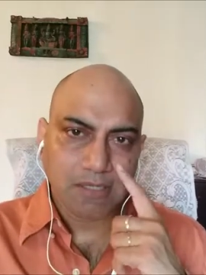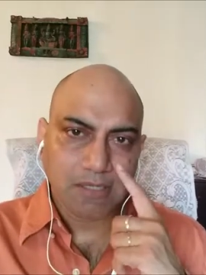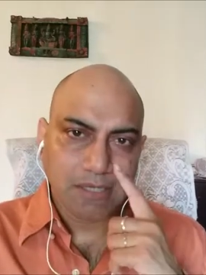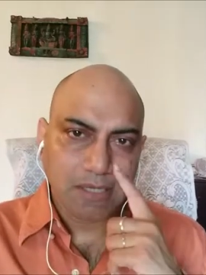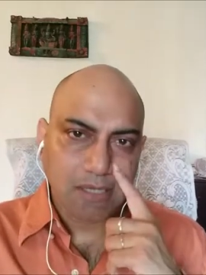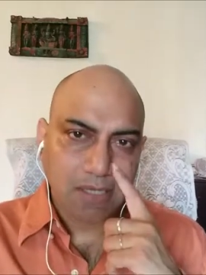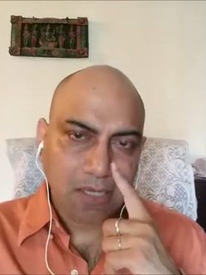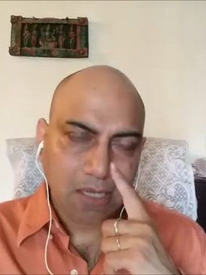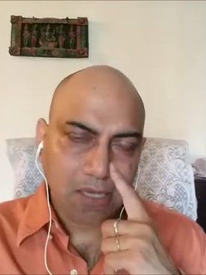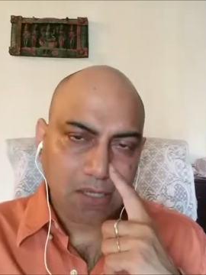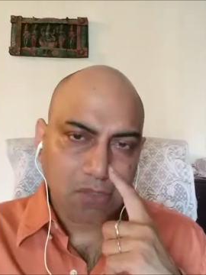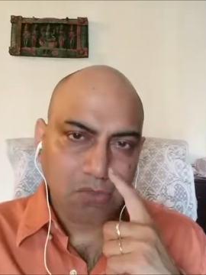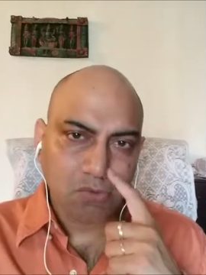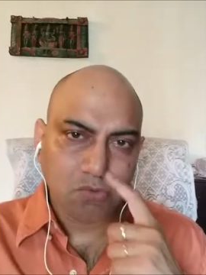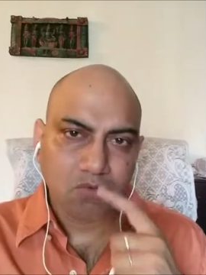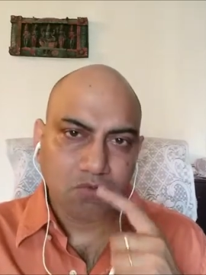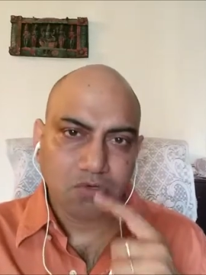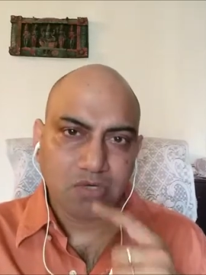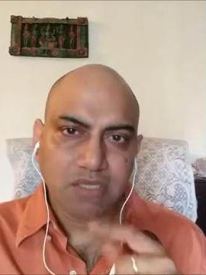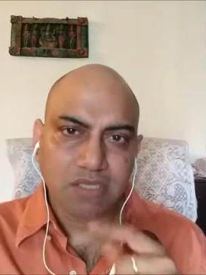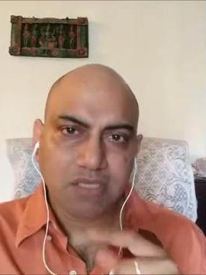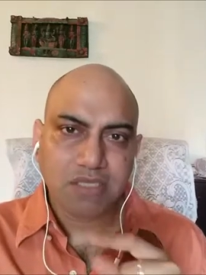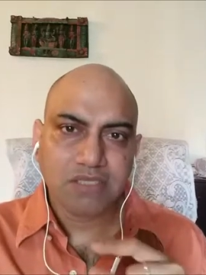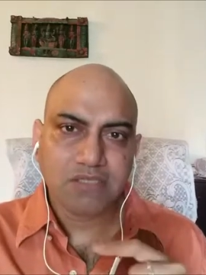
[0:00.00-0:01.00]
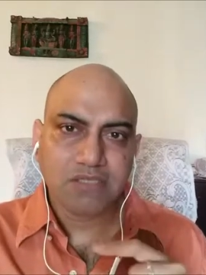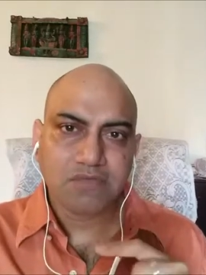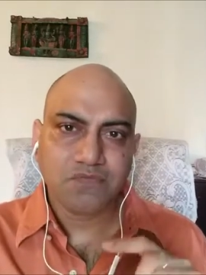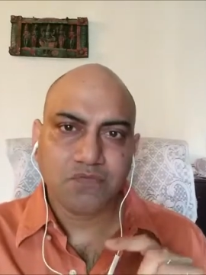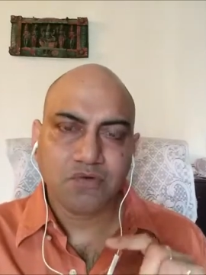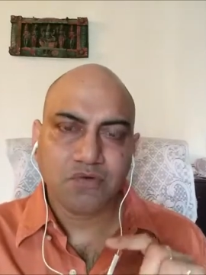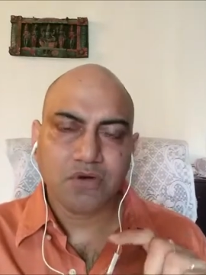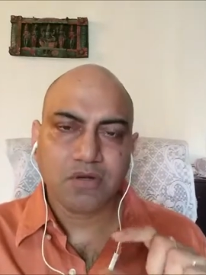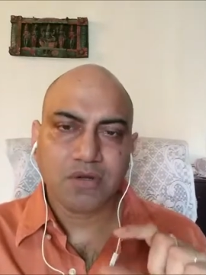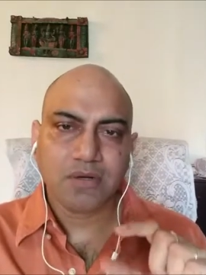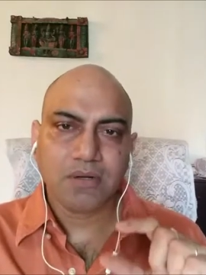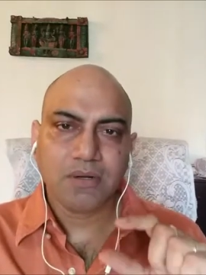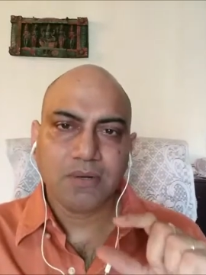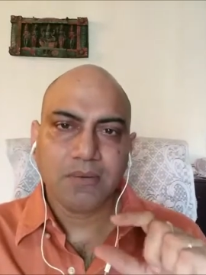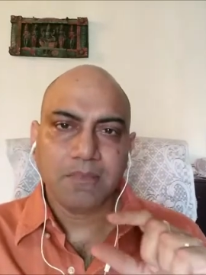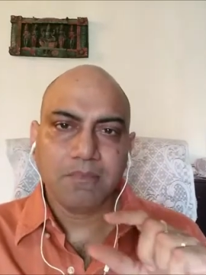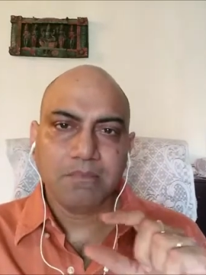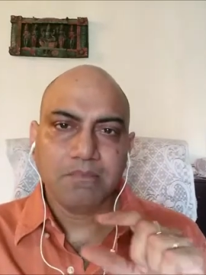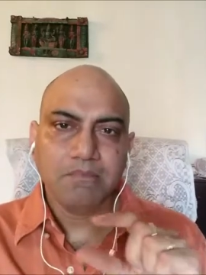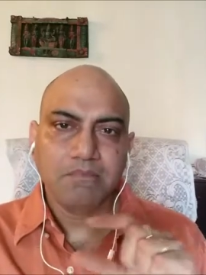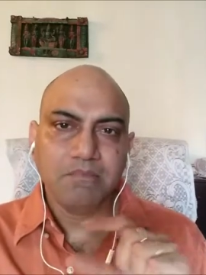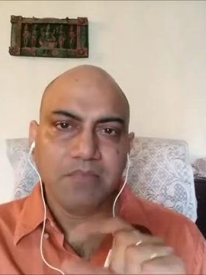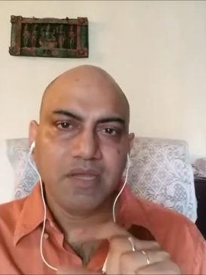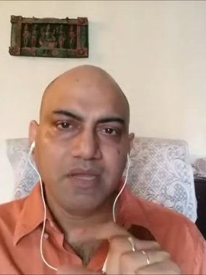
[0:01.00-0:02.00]
Kriya Yoga is for
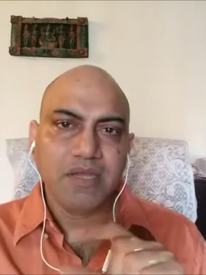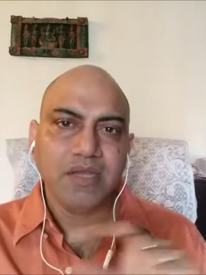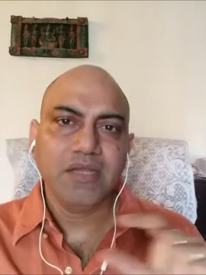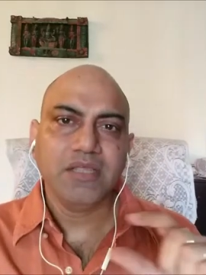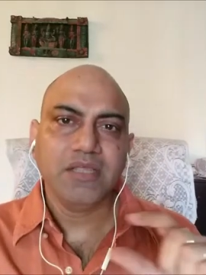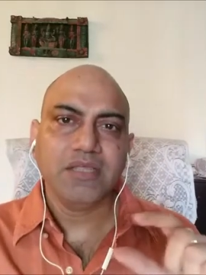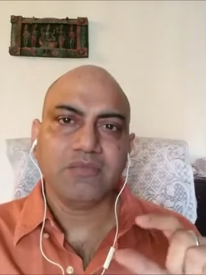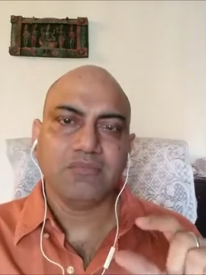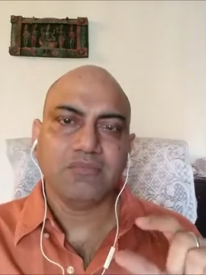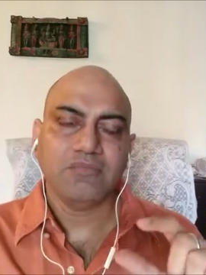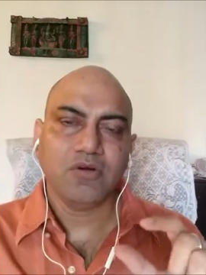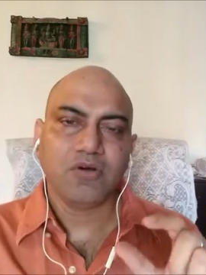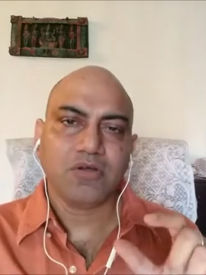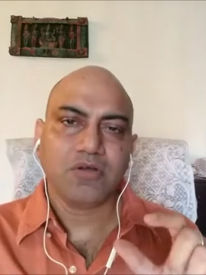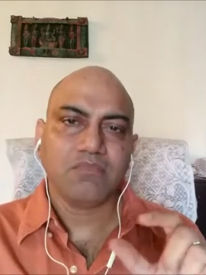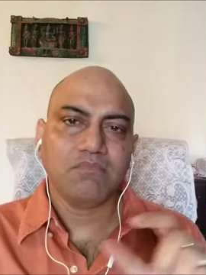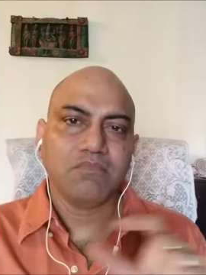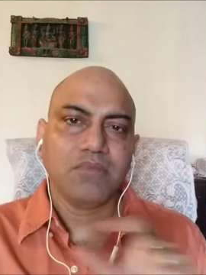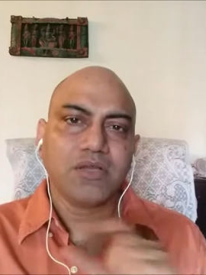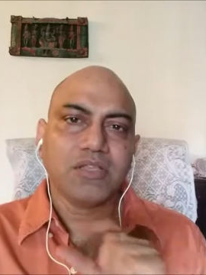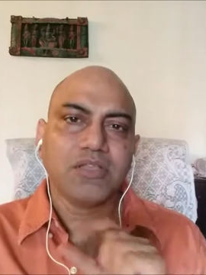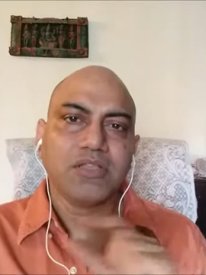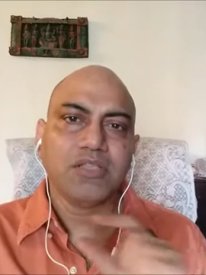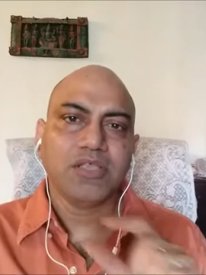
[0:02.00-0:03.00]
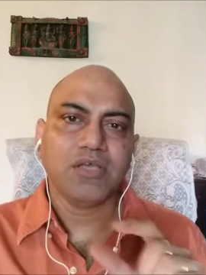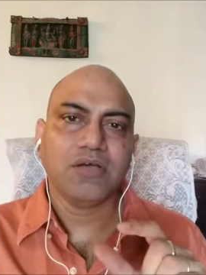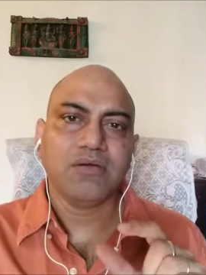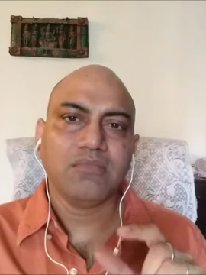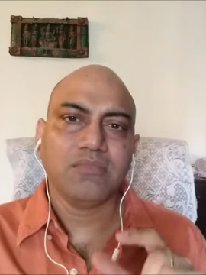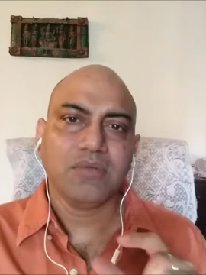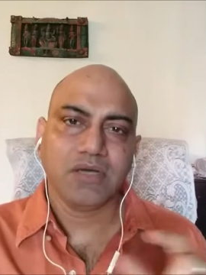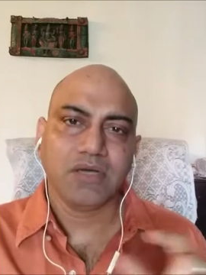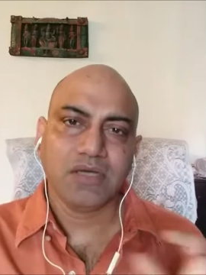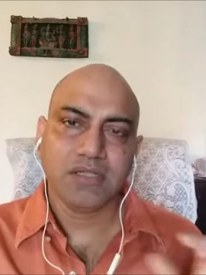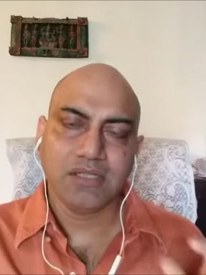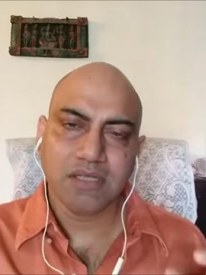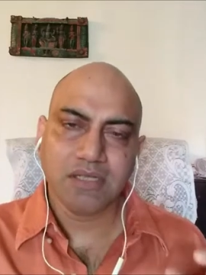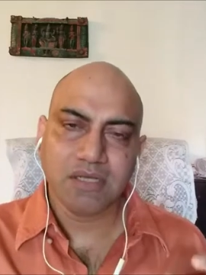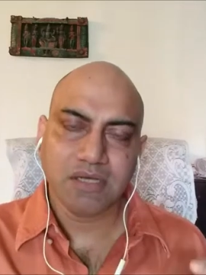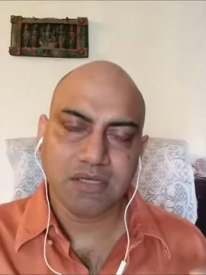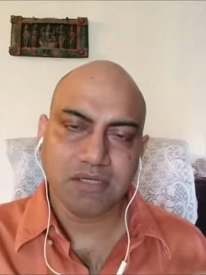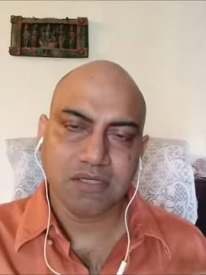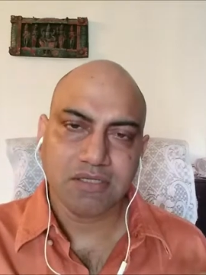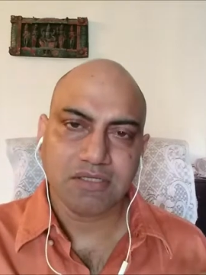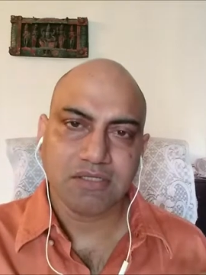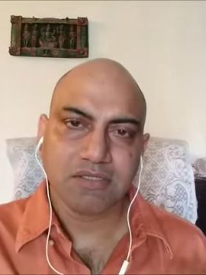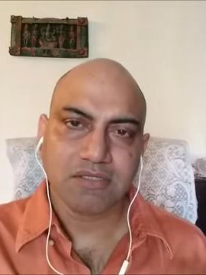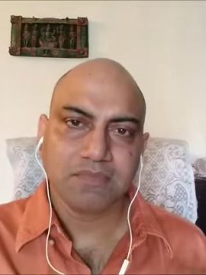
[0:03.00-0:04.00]
medium or madhyam
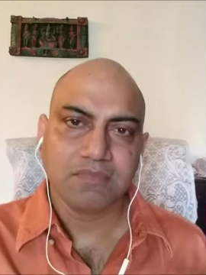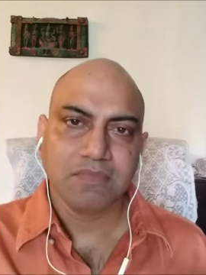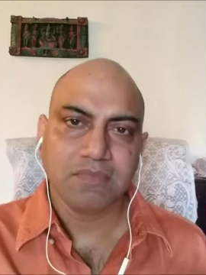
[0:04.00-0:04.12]
adhikaris,